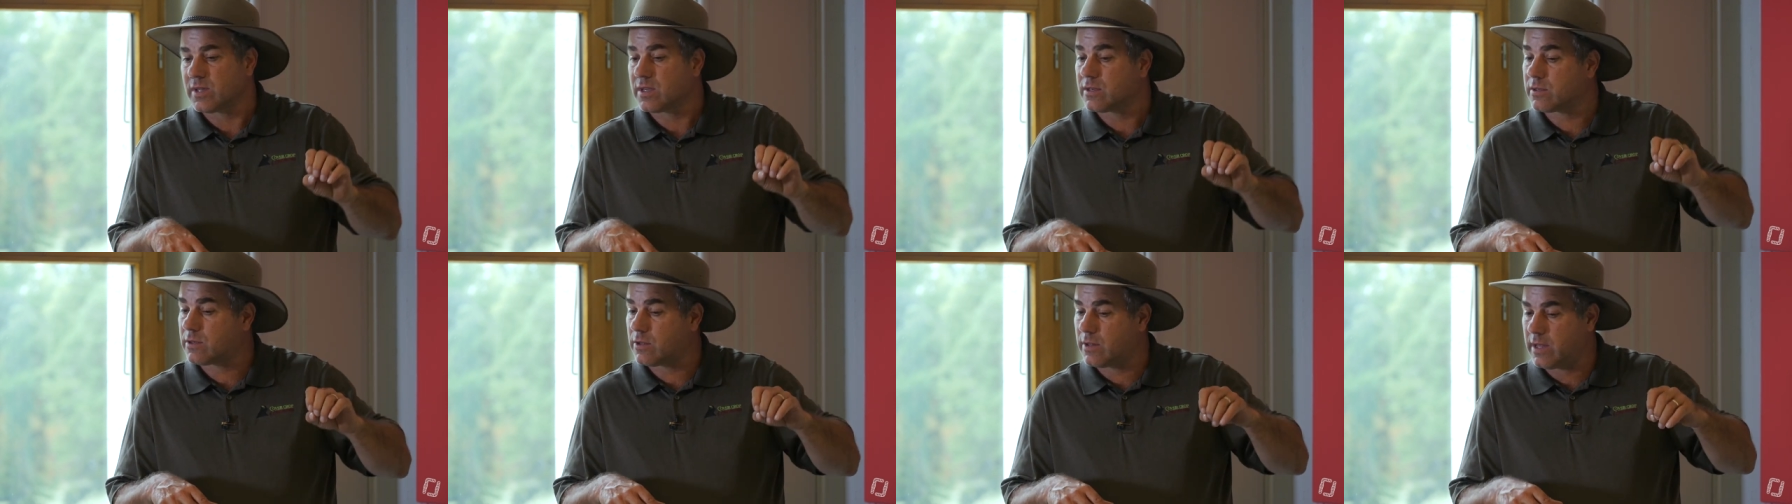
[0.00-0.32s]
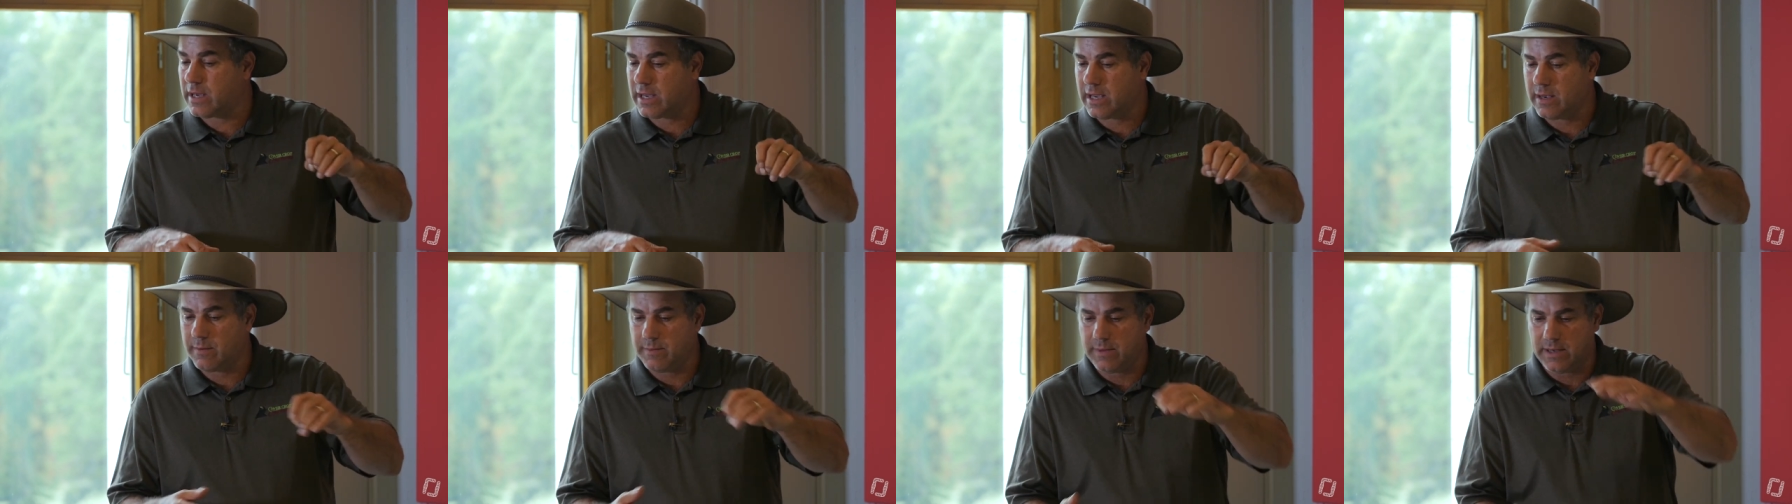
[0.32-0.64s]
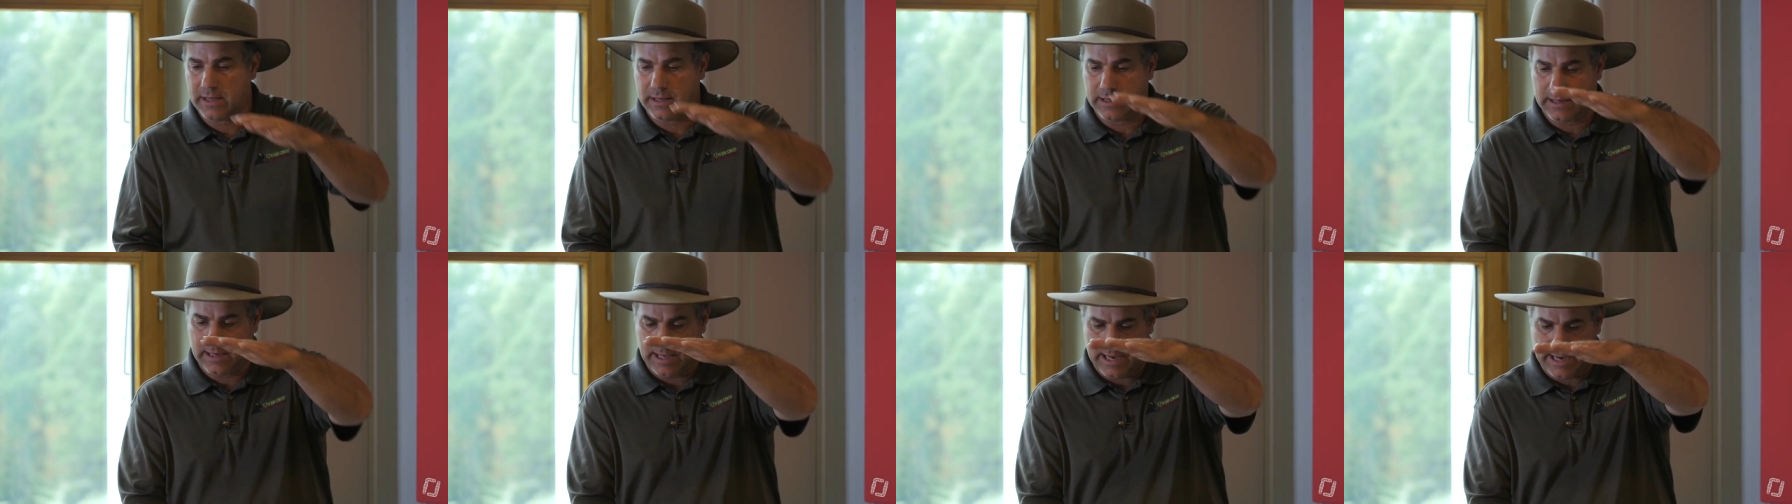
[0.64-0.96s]
So they came
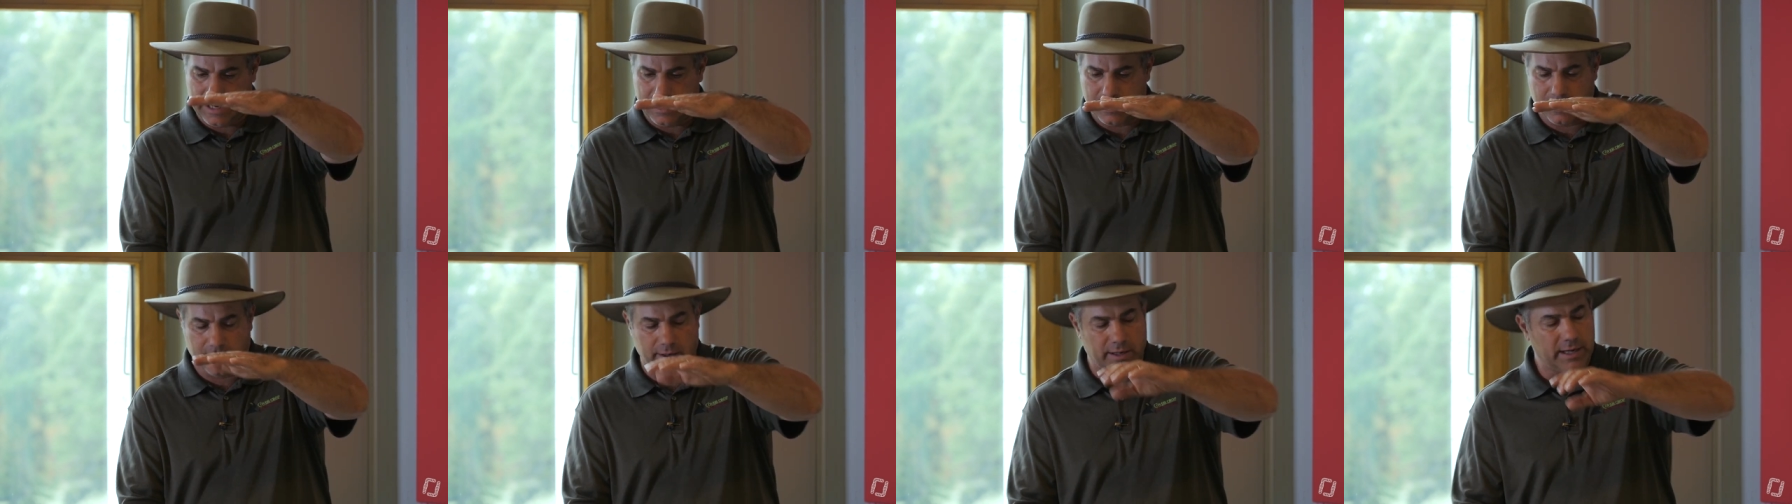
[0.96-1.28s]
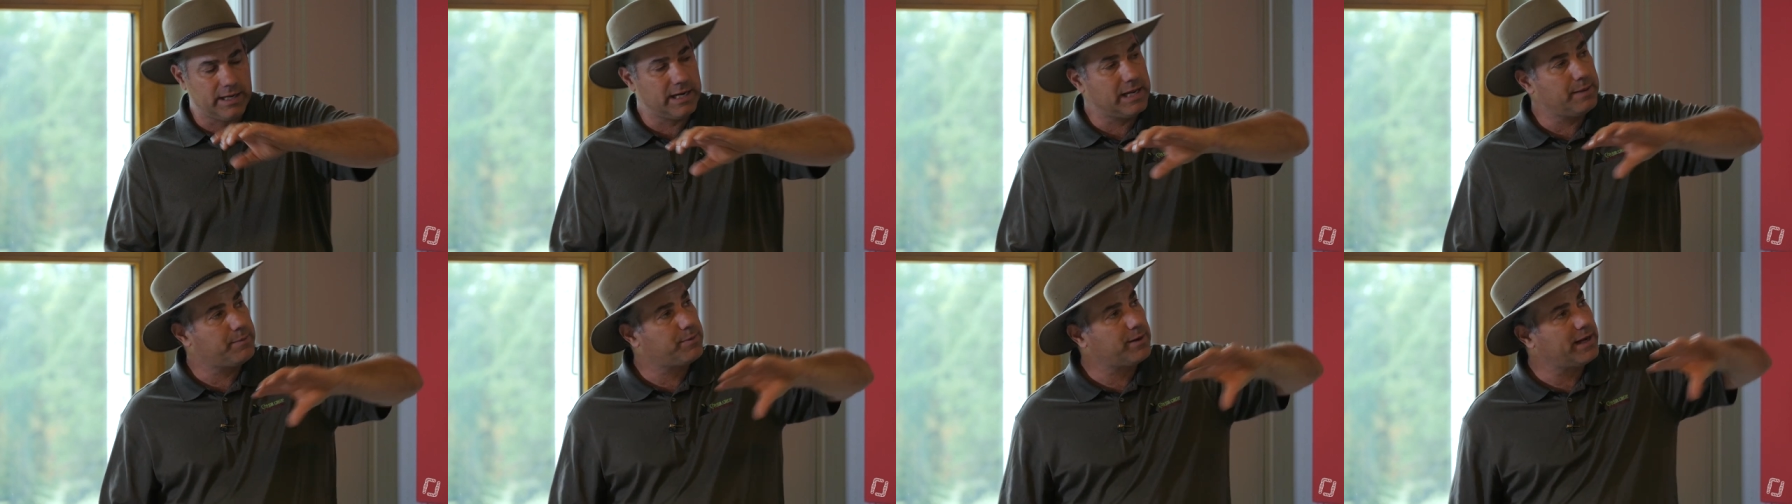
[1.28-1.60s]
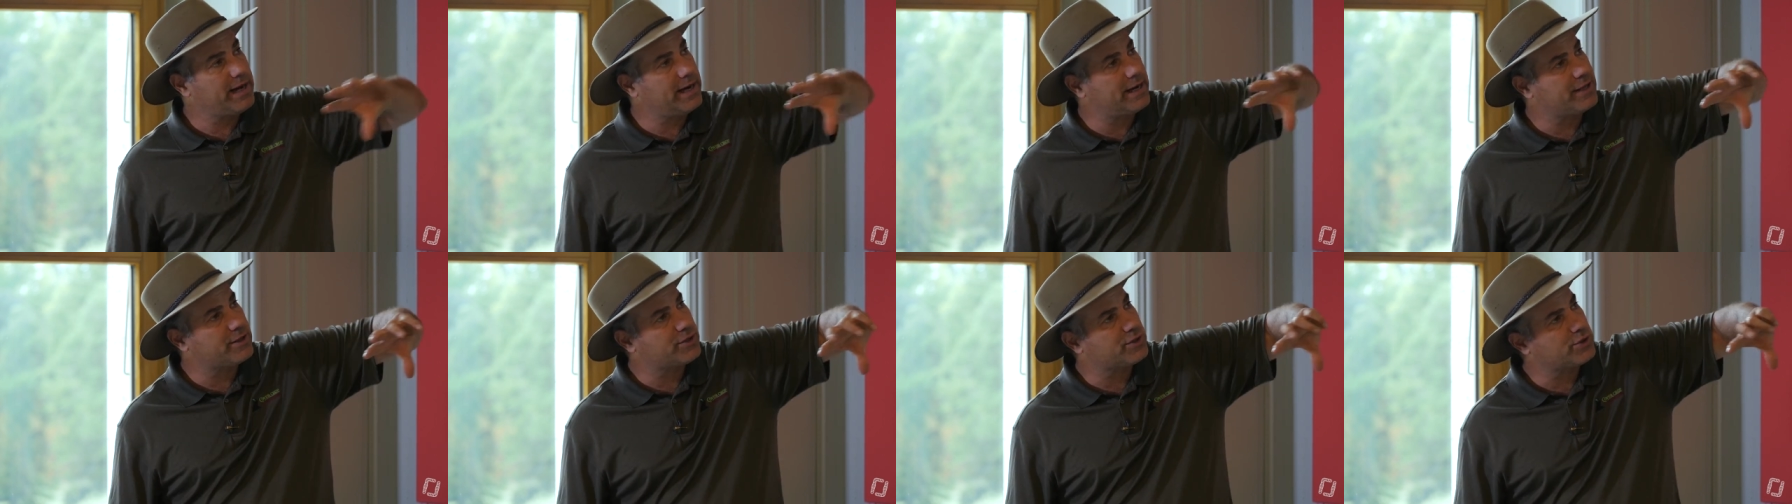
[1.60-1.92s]
in later and they
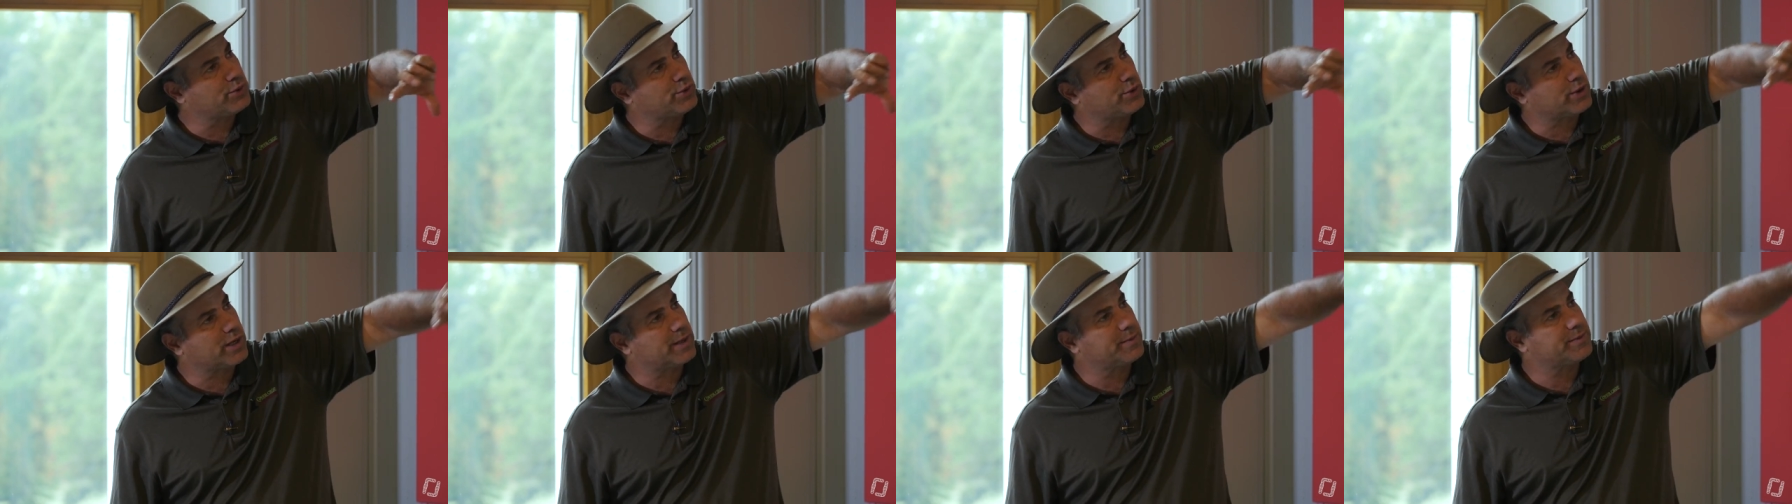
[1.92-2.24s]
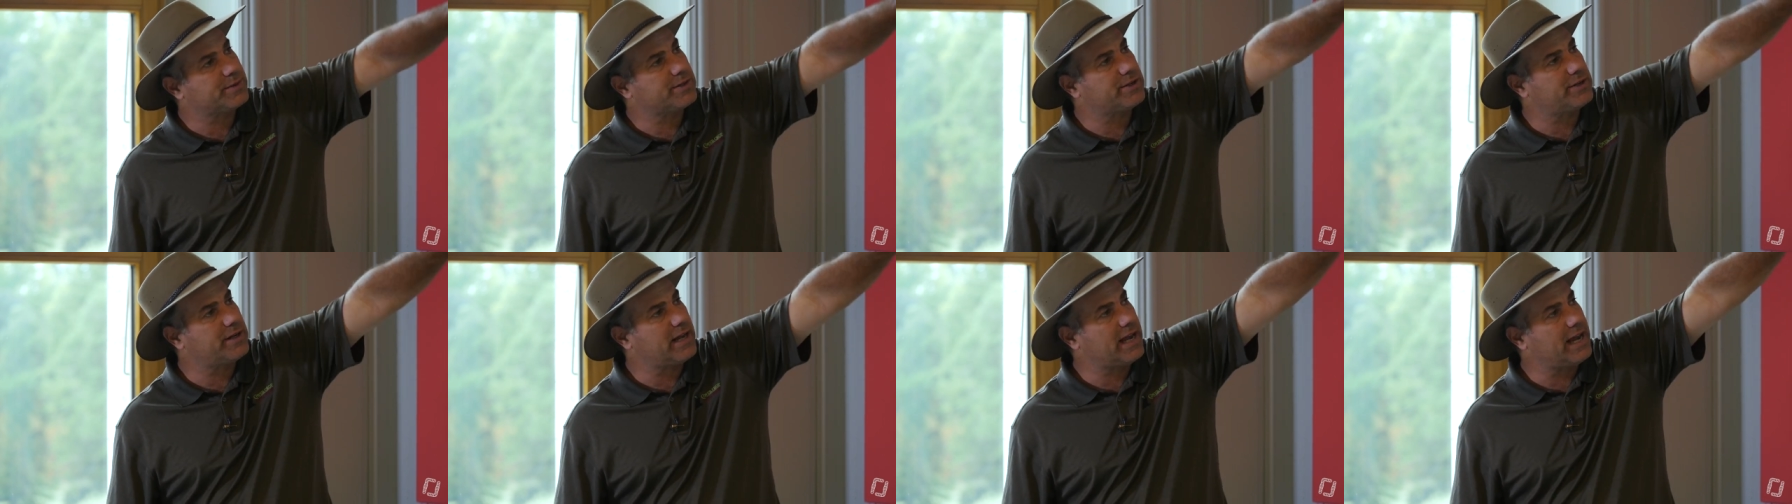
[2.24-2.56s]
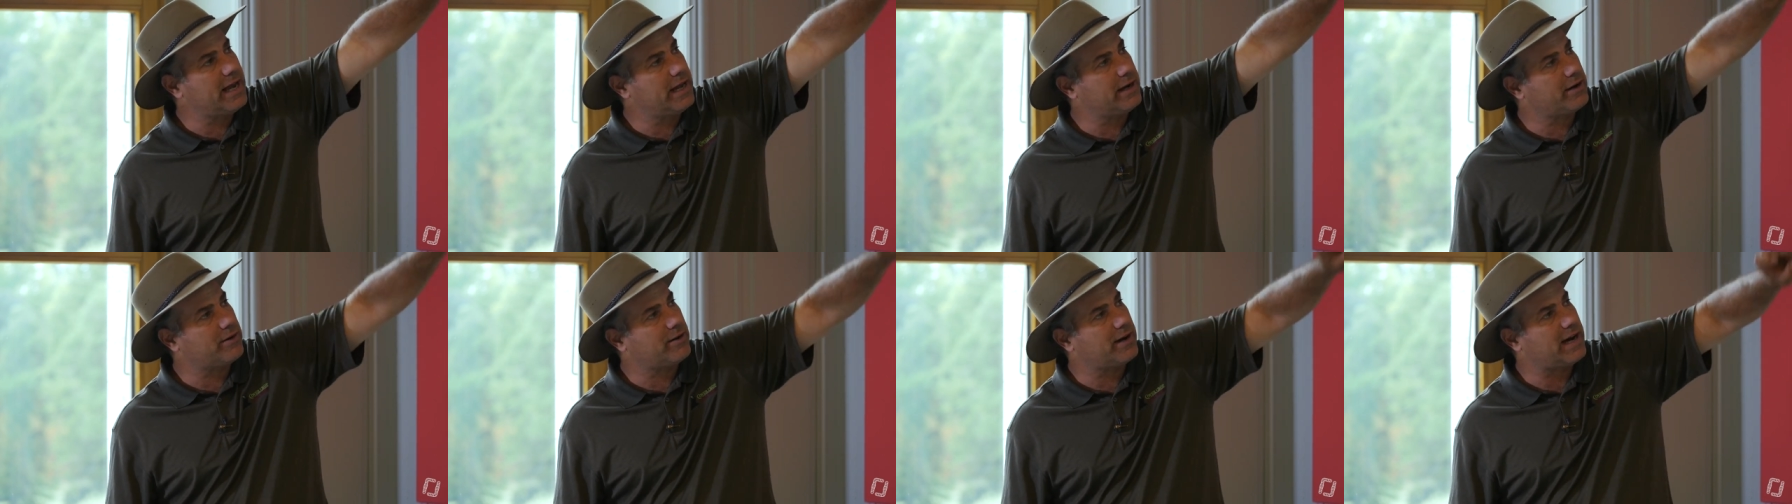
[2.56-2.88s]
planted sorghum
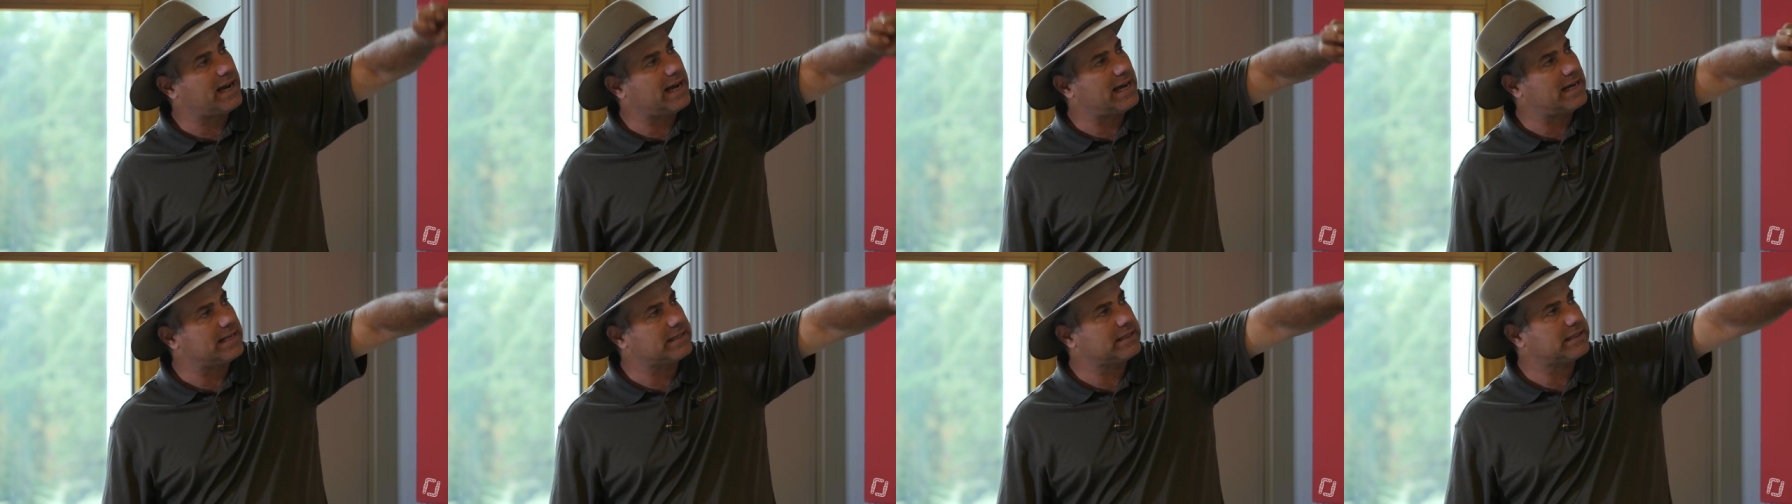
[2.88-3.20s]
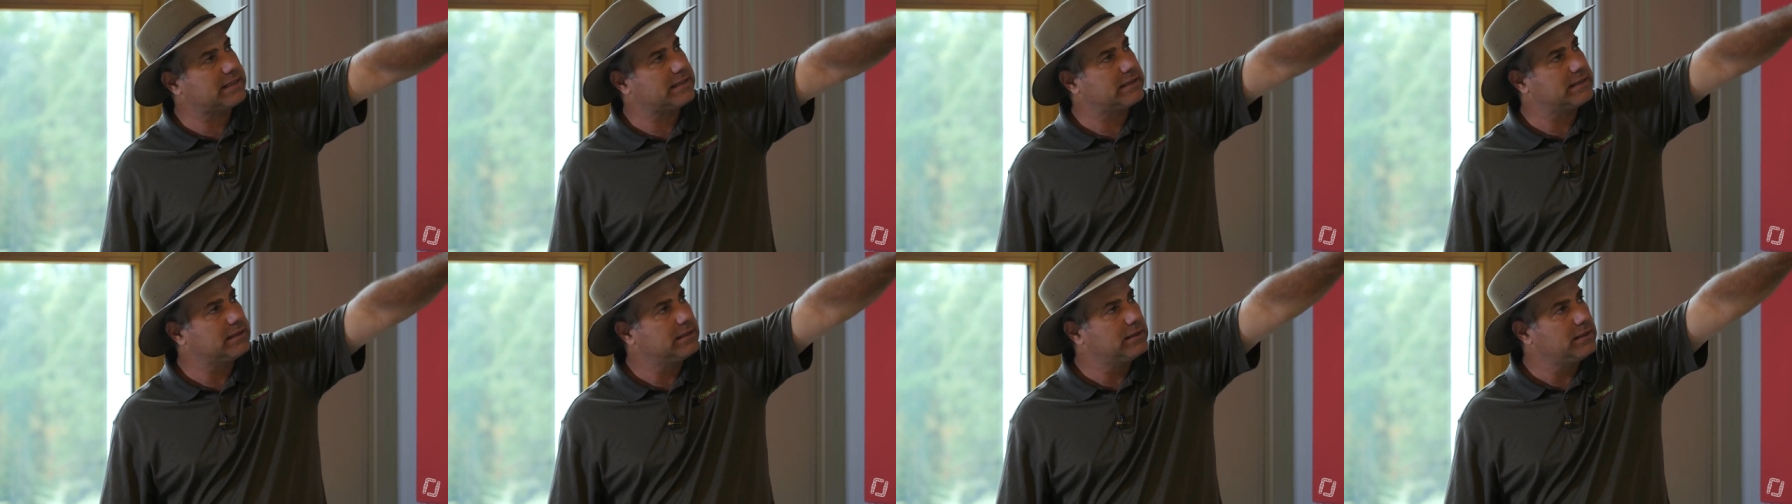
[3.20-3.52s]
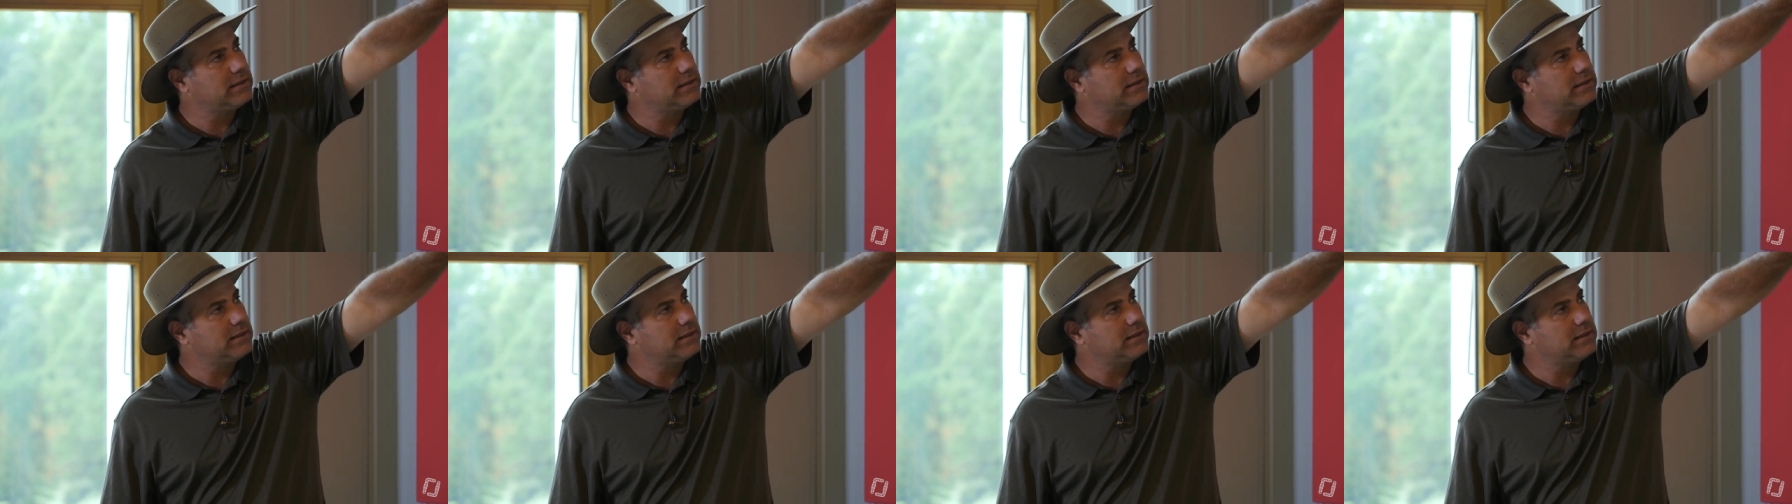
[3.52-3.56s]
Sudan grass